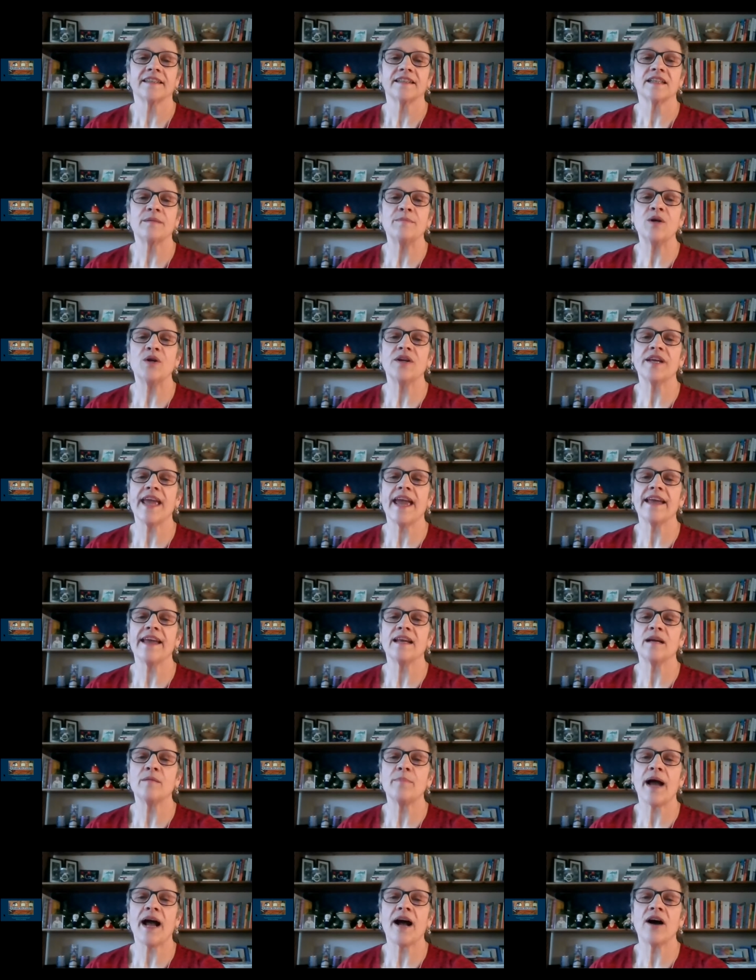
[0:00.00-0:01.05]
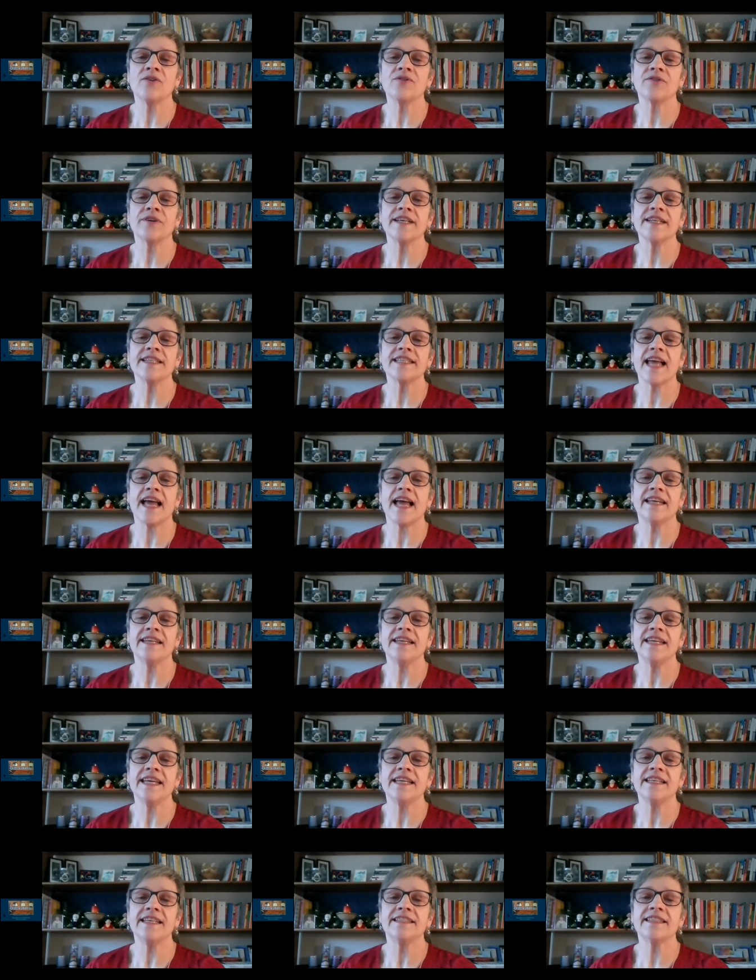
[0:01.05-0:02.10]
Communicating boundaries and
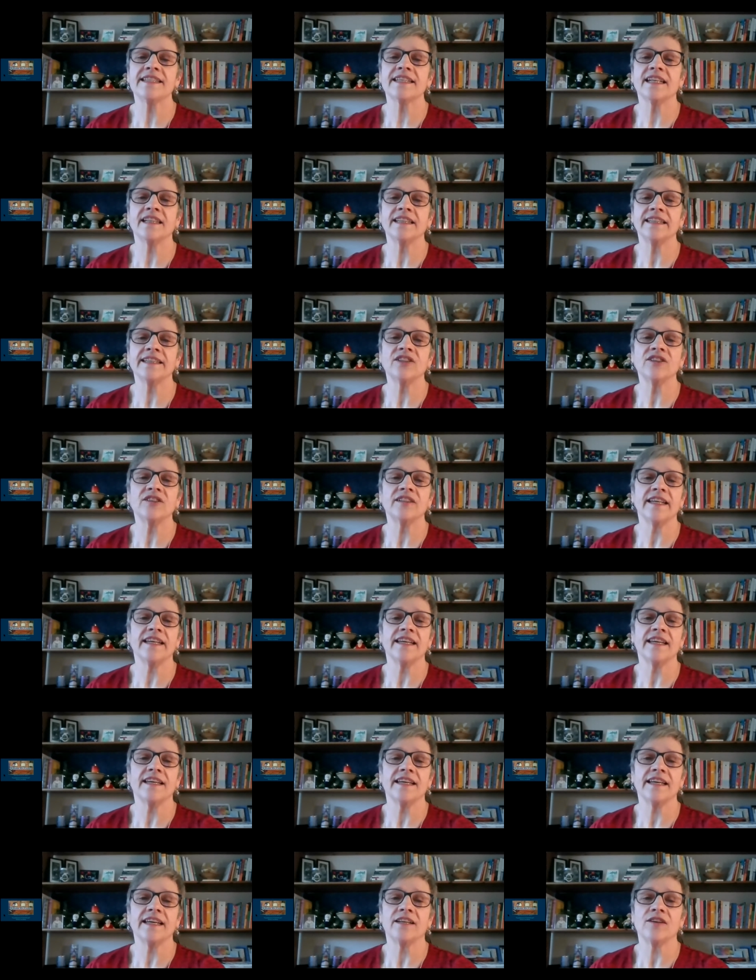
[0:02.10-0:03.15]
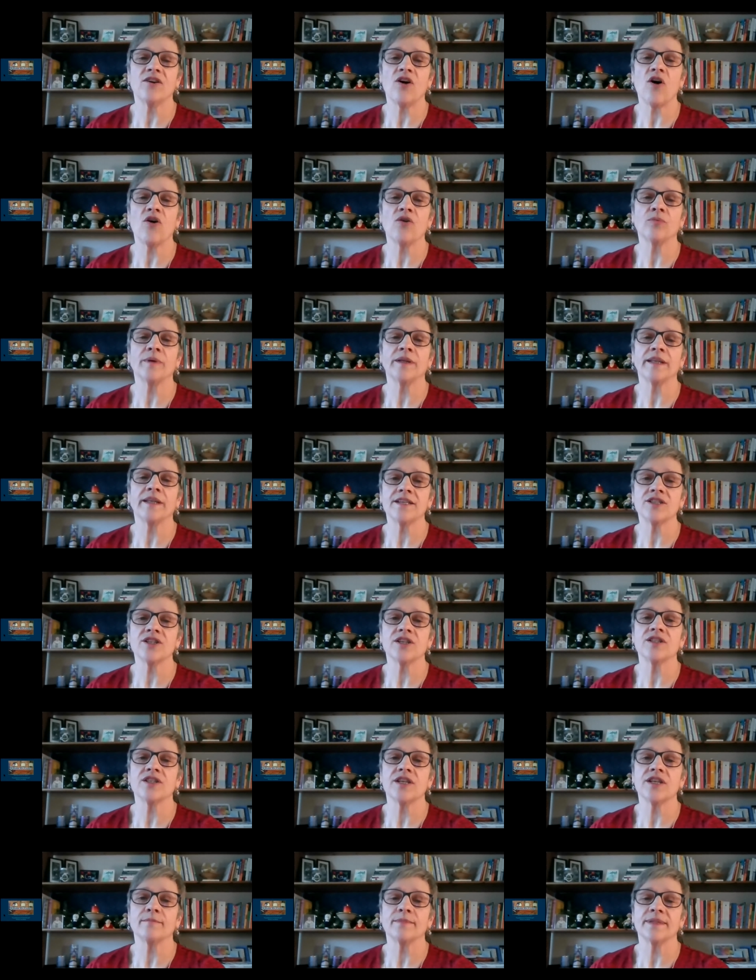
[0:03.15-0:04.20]
needs clearly in all
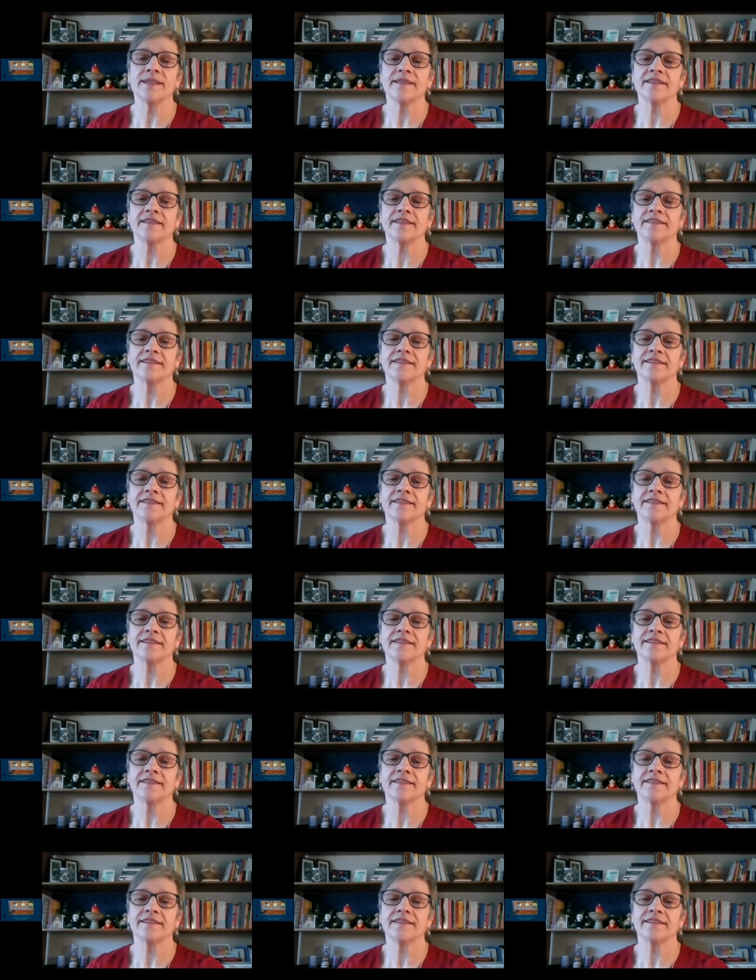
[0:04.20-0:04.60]
relationships.